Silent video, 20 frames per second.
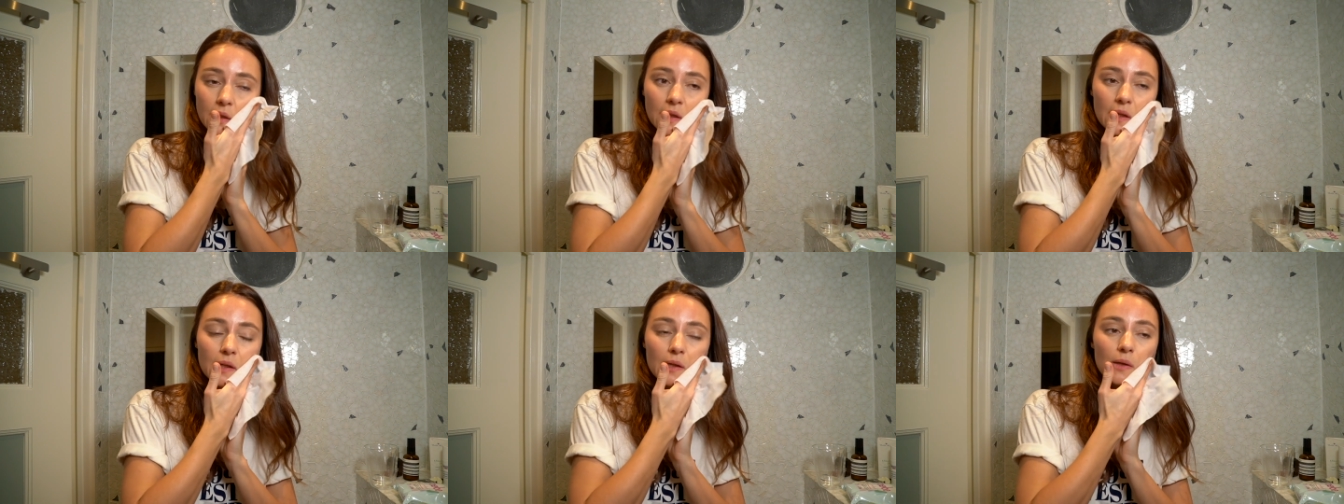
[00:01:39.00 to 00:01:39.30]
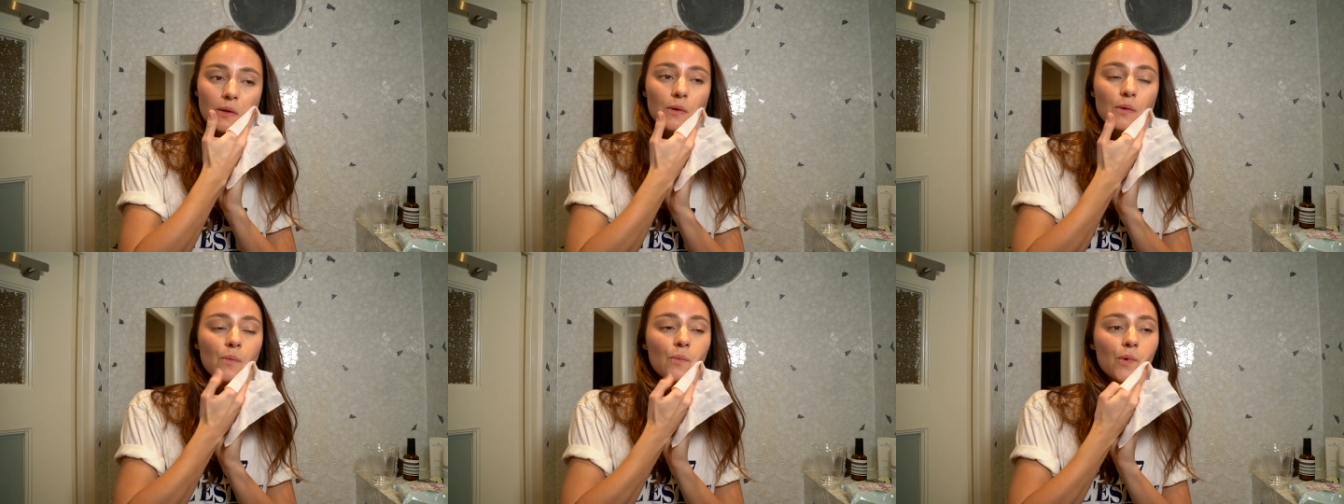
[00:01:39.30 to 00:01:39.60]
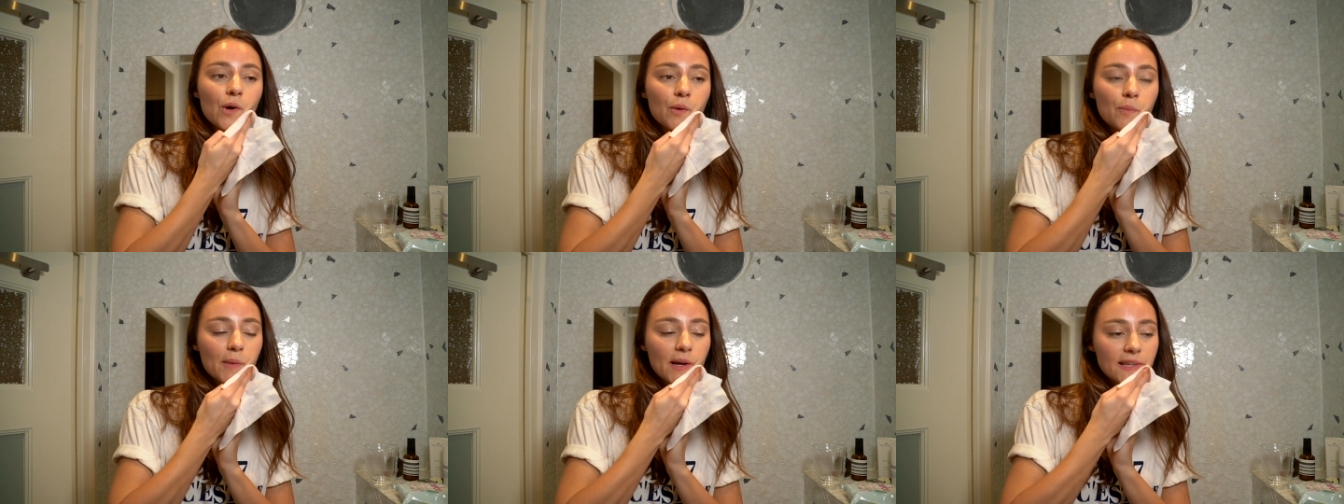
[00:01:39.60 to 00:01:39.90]
then
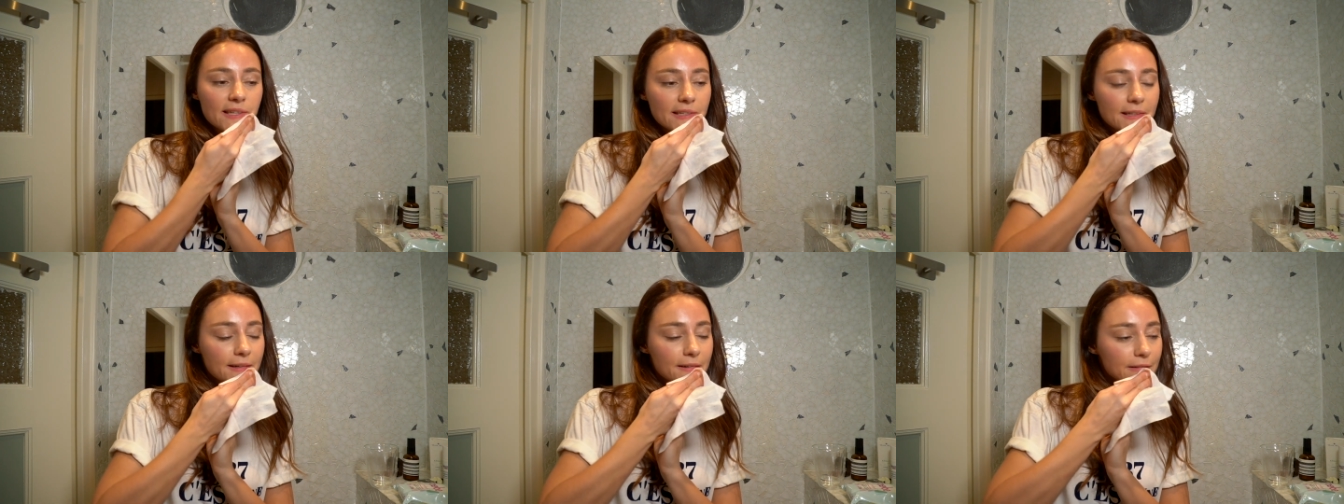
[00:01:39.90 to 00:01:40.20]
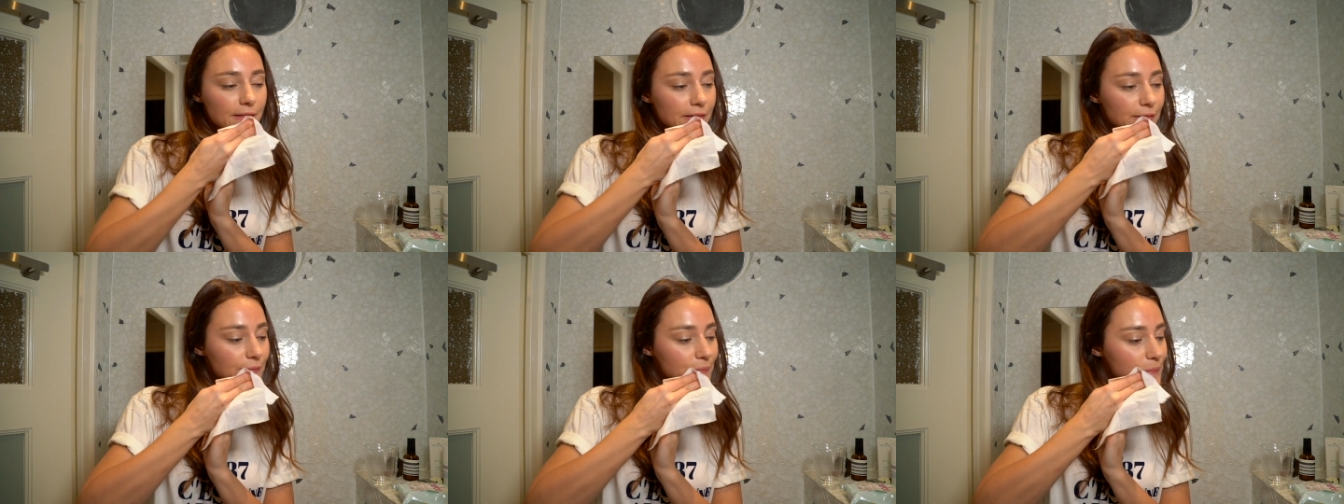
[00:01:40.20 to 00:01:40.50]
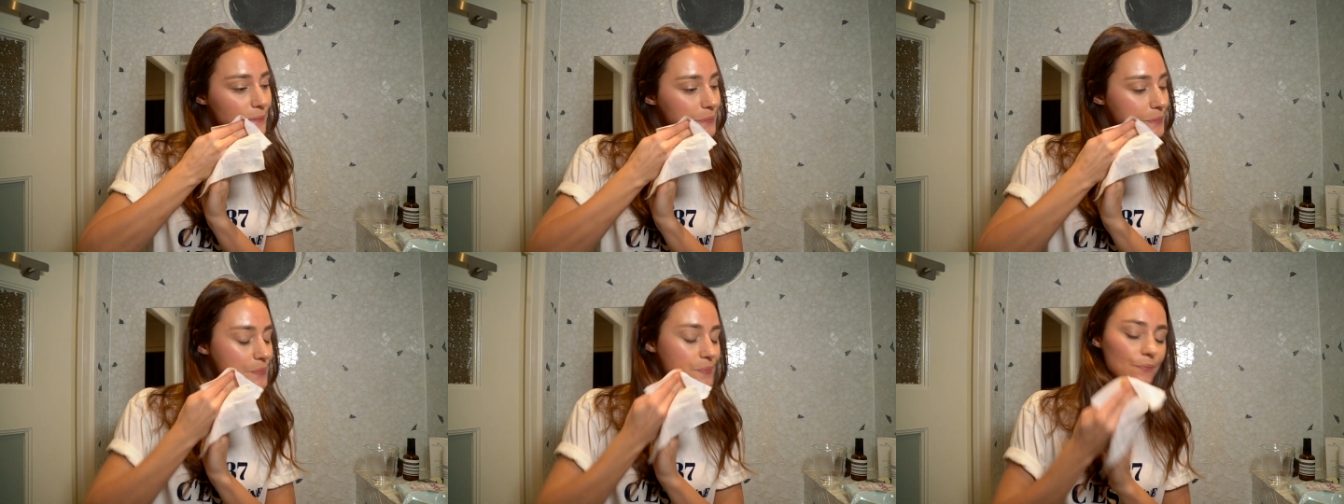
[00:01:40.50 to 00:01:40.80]
work myself
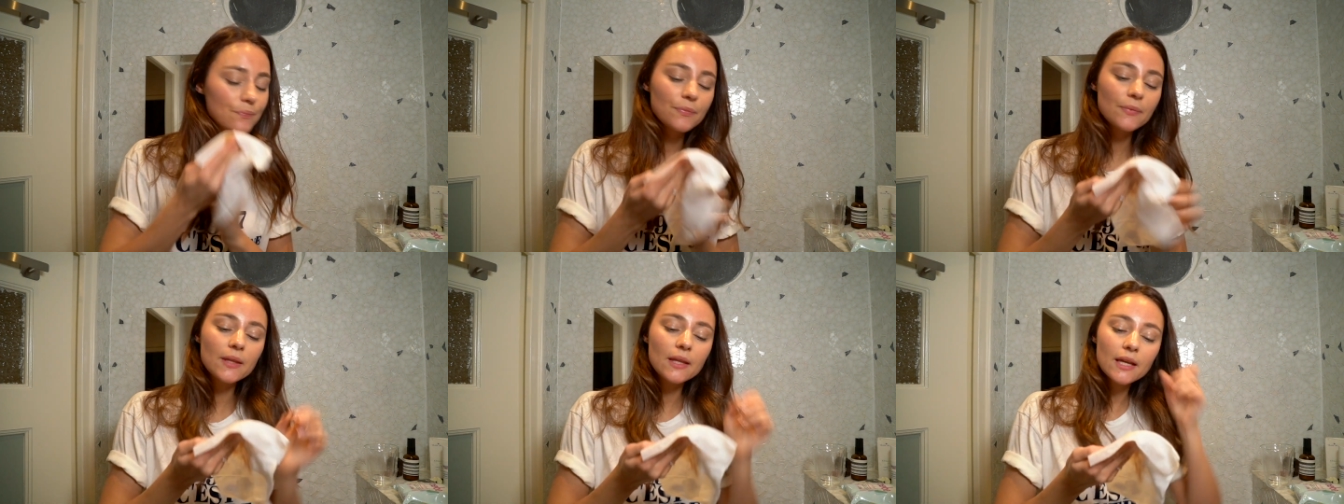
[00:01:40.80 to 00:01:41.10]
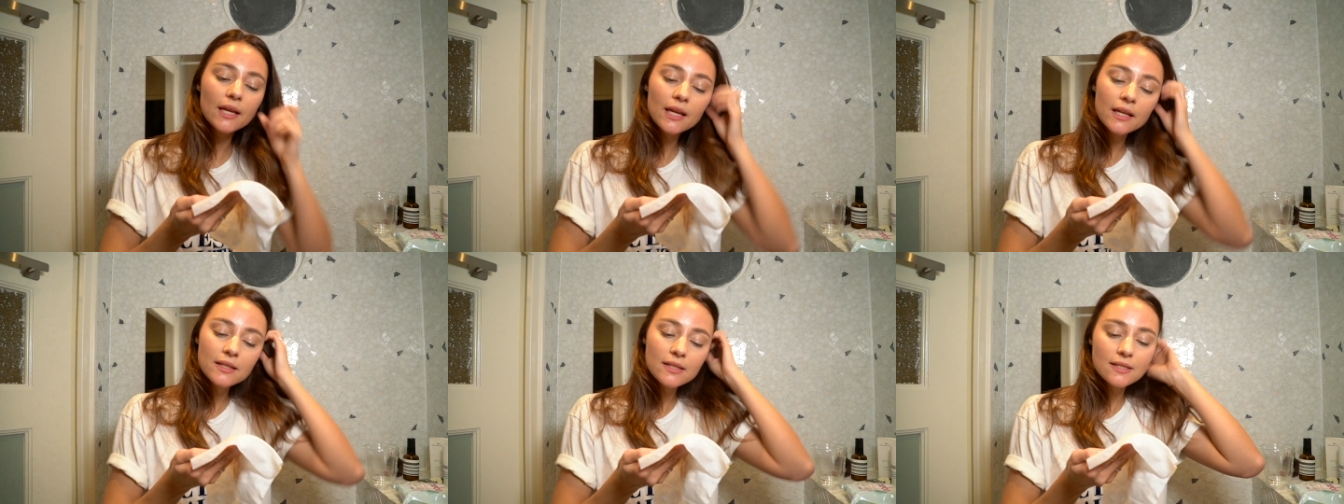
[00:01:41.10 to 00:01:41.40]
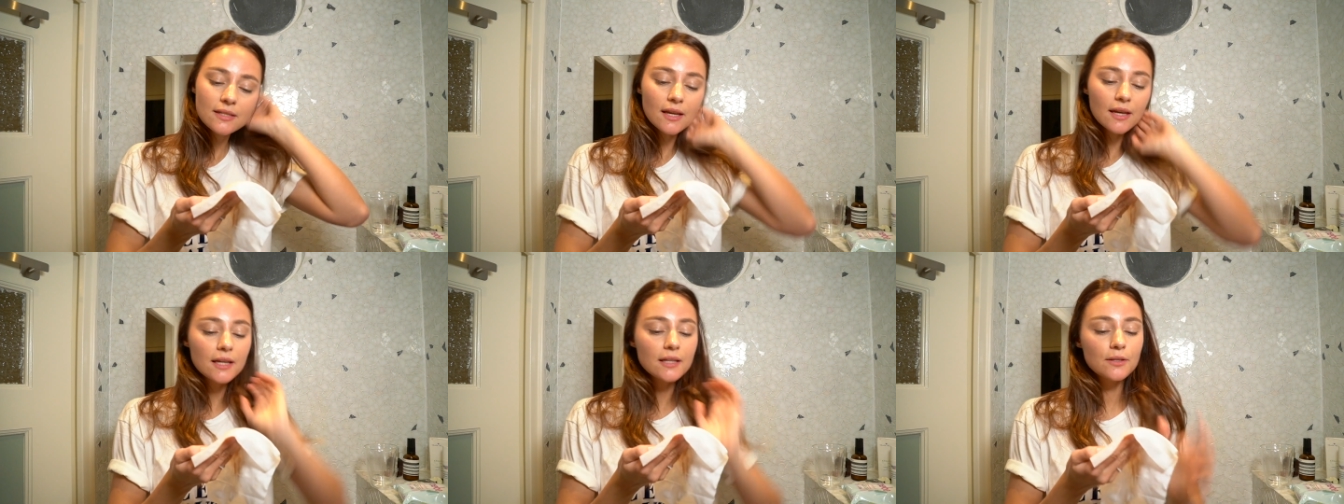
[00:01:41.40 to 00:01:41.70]

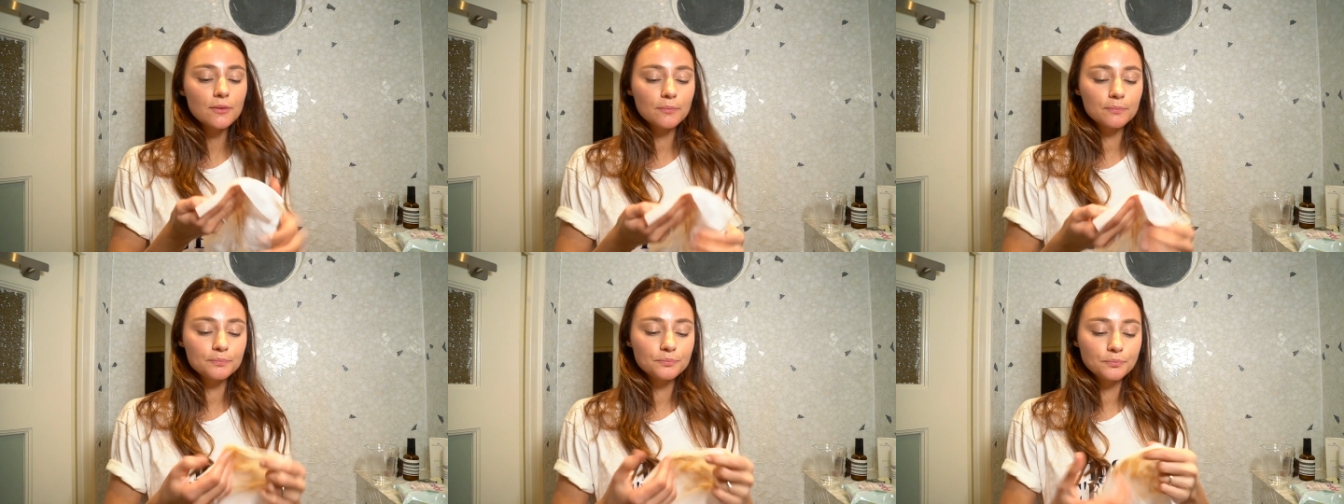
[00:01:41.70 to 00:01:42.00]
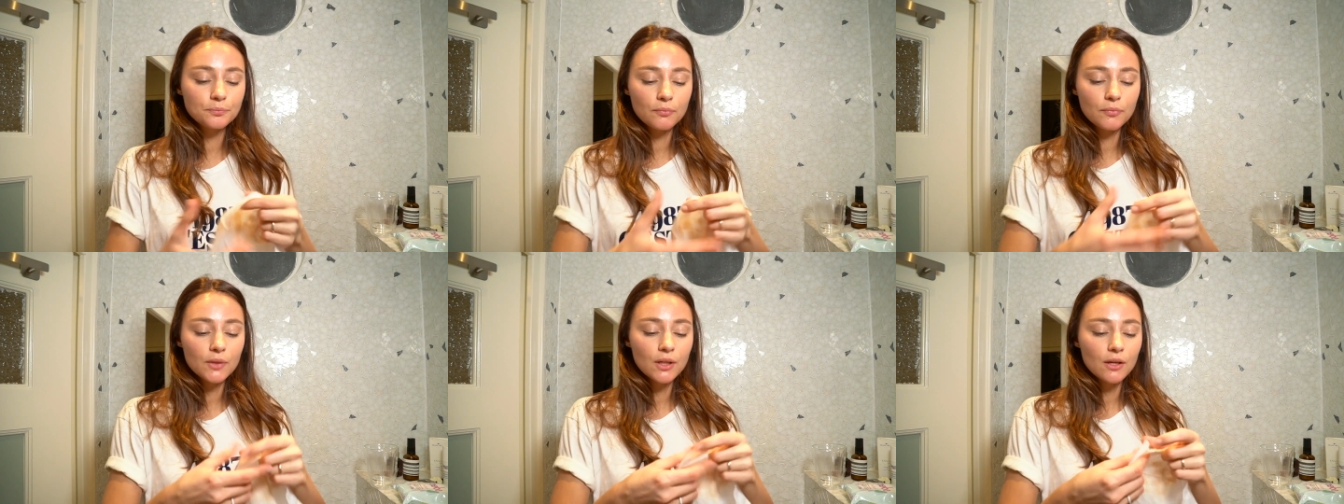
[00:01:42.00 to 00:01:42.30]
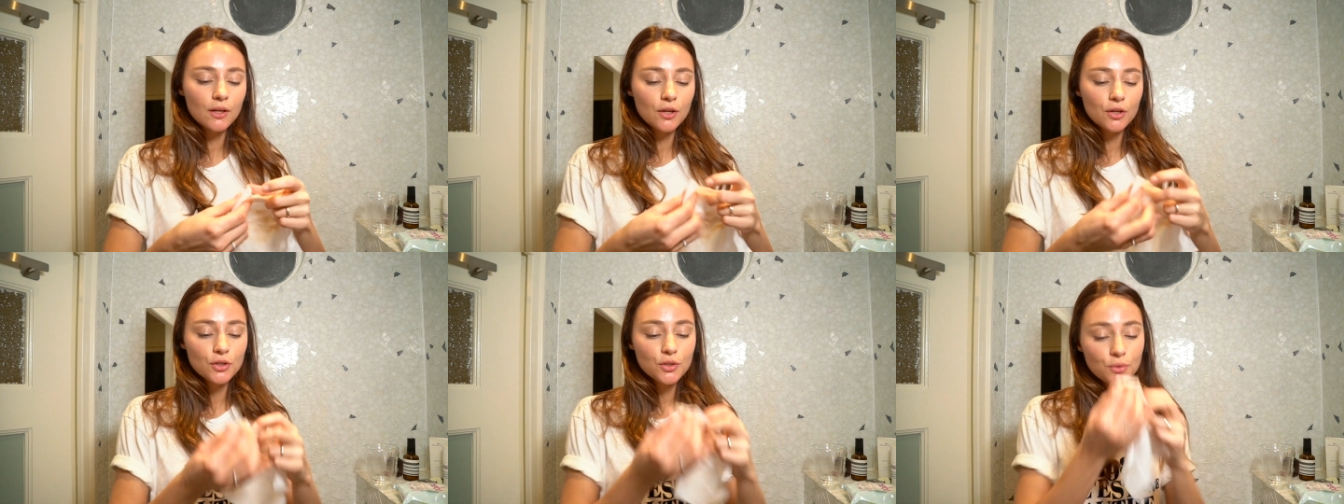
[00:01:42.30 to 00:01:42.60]
inside
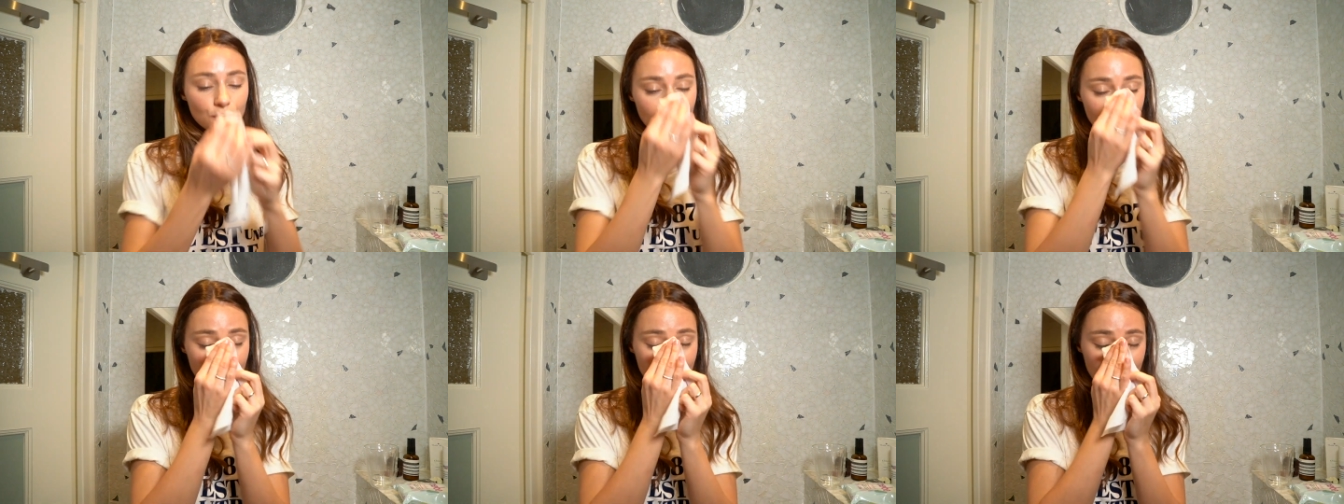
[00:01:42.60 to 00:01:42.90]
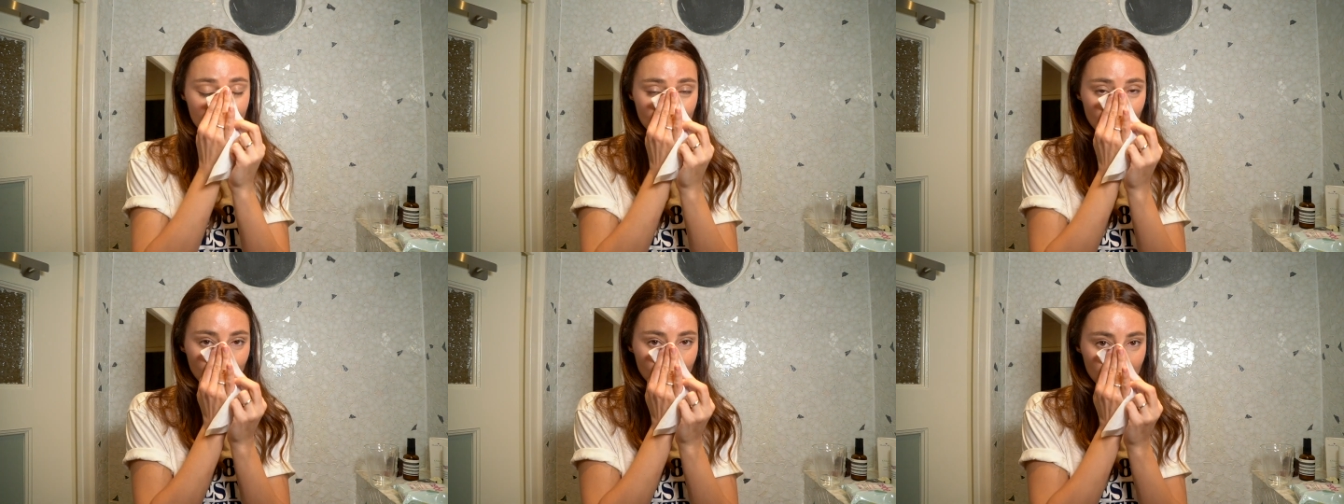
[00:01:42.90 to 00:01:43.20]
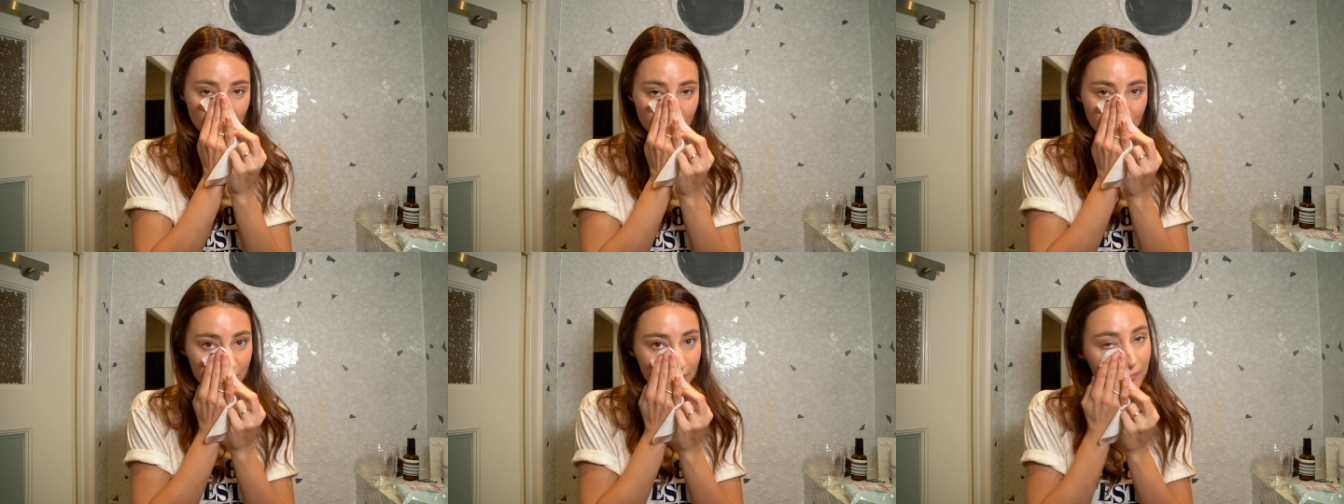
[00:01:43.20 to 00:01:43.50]
to the
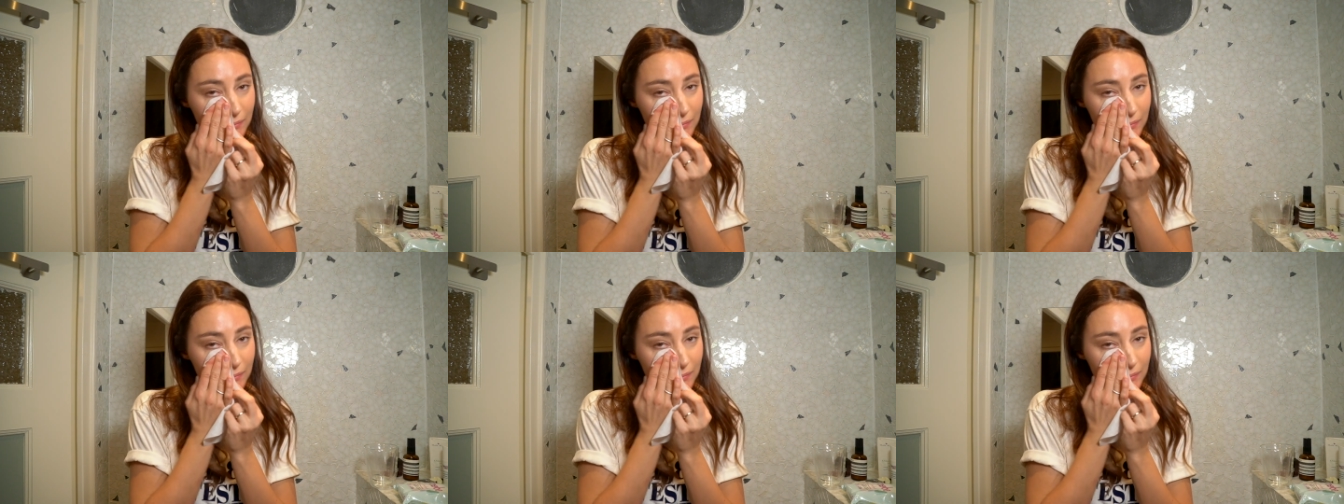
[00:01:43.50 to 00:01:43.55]
T-zone.